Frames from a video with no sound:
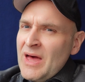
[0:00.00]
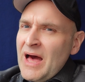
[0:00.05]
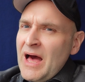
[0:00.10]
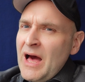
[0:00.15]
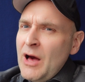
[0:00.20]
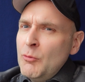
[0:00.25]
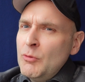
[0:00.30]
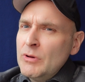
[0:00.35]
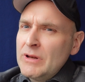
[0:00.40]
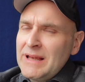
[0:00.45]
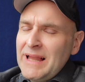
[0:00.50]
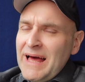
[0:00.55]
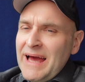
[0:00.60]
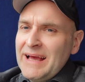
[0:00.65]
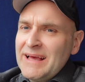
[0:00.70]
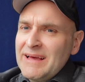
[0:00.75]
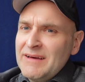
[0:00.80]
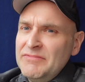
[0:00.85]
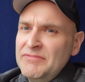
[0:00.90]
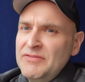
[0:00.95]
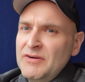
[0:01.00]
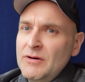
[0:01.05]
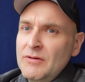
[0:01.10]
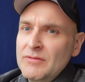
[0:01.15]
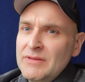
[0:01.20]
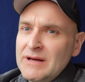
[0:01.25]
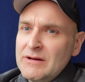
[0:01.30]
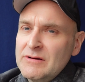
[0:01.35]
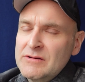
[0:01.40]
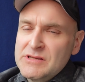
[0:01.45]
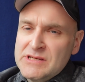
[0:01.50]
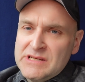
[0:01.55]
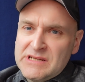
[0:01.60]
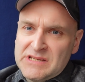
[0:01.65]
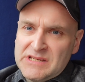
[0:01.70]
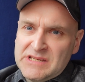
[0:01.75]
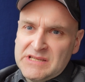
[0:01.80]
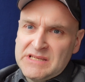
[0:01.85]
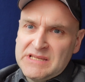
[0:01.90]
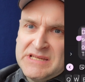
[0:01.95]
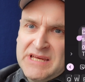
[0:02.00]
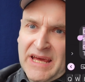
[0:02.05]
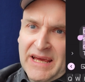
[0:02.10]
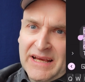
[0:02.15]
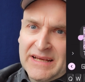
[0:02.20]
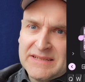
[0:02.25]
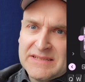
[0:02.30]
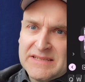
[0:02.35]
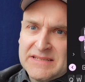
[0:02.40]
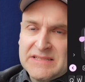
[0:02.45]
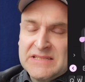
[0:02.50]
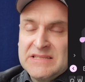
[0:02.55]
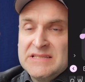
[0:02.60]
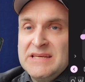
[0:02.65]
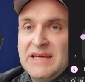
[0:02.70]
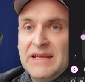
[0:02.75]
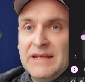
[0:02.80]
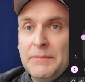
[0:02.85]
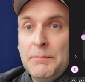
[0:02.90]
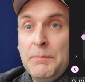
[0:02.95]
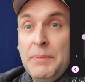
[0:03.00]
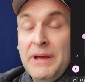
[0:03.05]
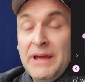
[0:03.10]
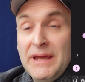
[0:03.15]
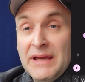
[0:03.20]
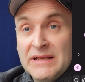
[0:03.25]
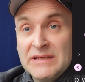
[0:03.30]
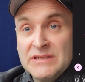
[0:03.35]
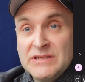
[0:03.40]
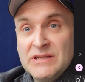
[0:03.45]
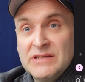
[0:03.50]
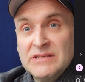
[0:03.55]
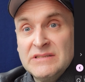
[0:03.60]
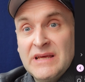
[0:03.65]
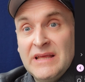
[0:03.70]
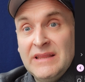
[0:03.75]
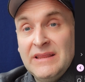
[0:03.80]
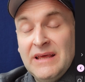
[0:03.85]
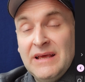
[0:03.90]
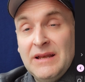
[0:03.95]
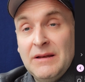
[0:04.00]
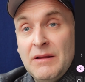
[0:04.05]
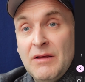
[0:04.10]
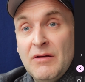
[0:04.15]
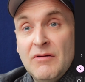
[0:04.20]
I would like a phone that could just text and send pictures, and then